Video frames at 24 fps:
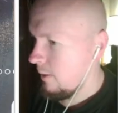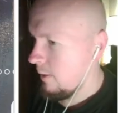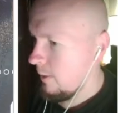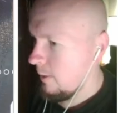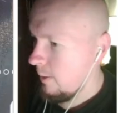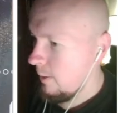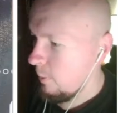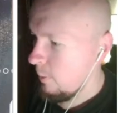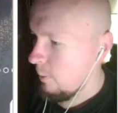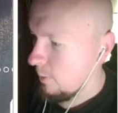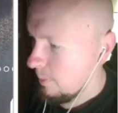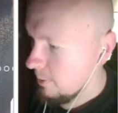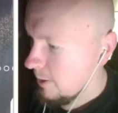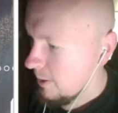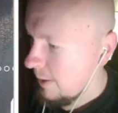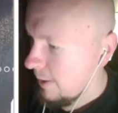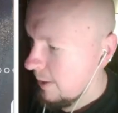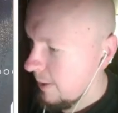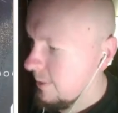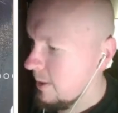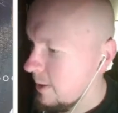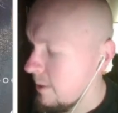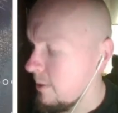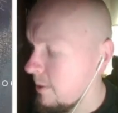glad that you're
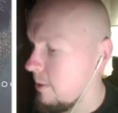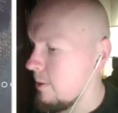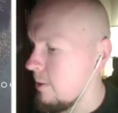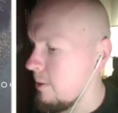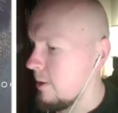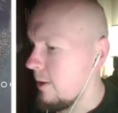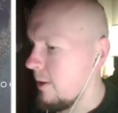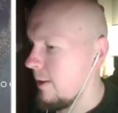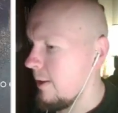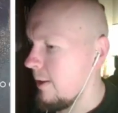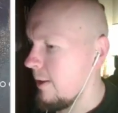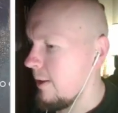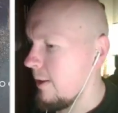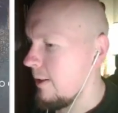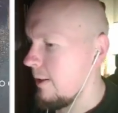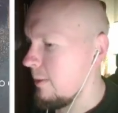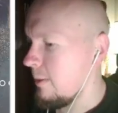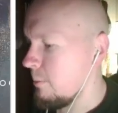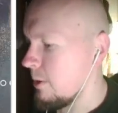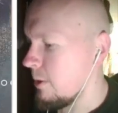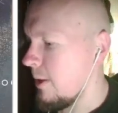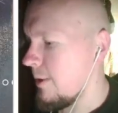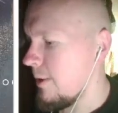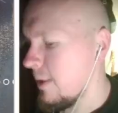not, and I'm glad that you
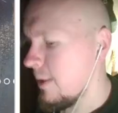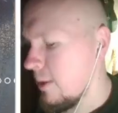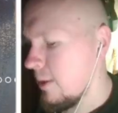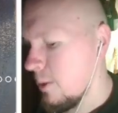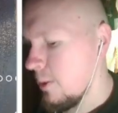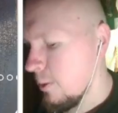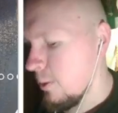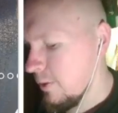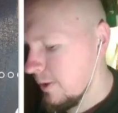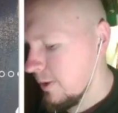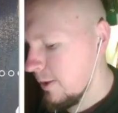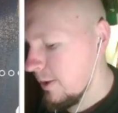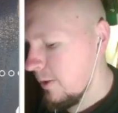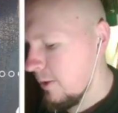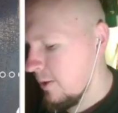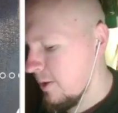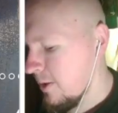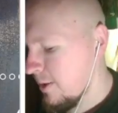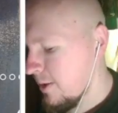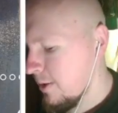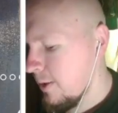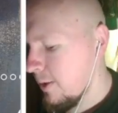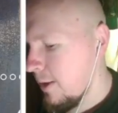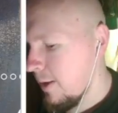don't see this as
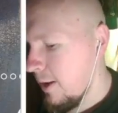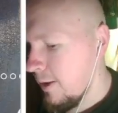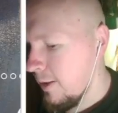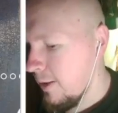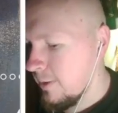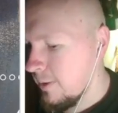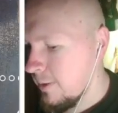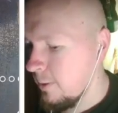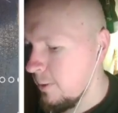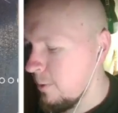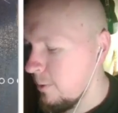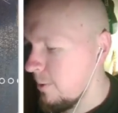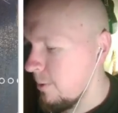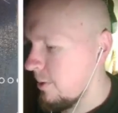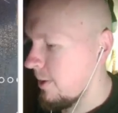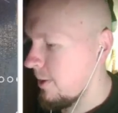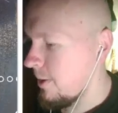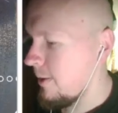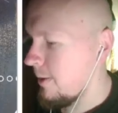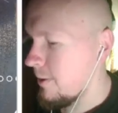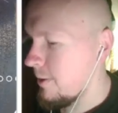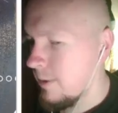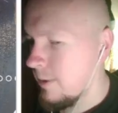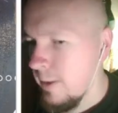pseudoscience. I always
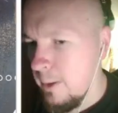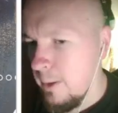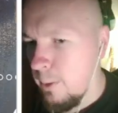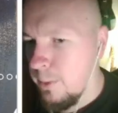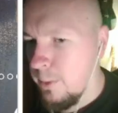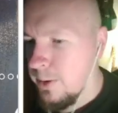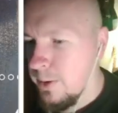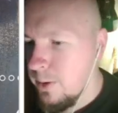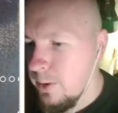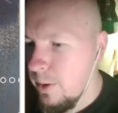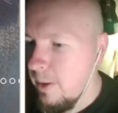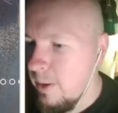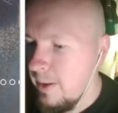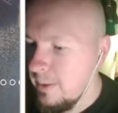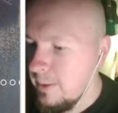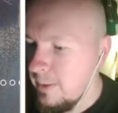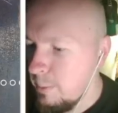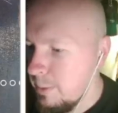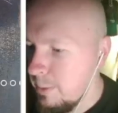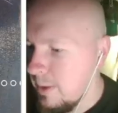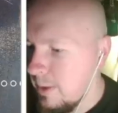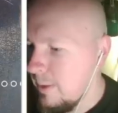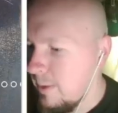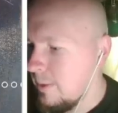try to be as
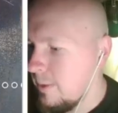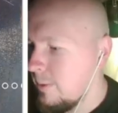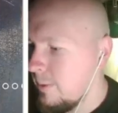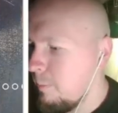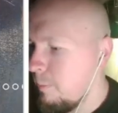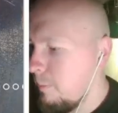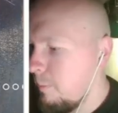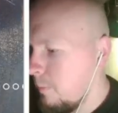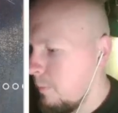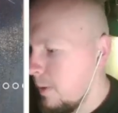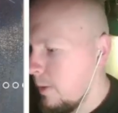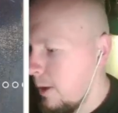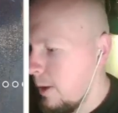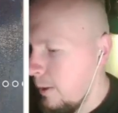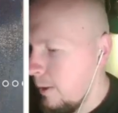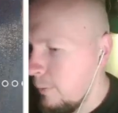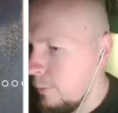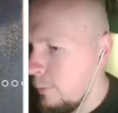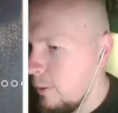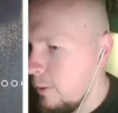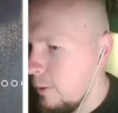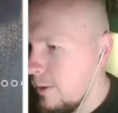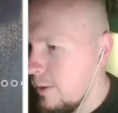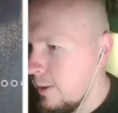careful as I
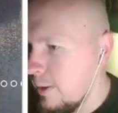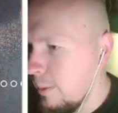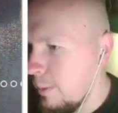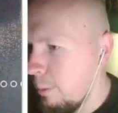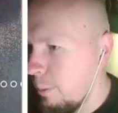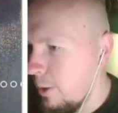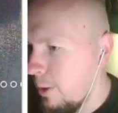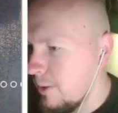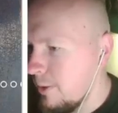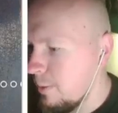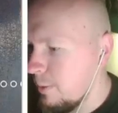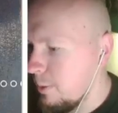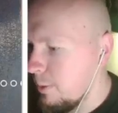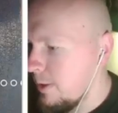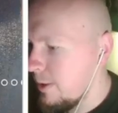possibly can.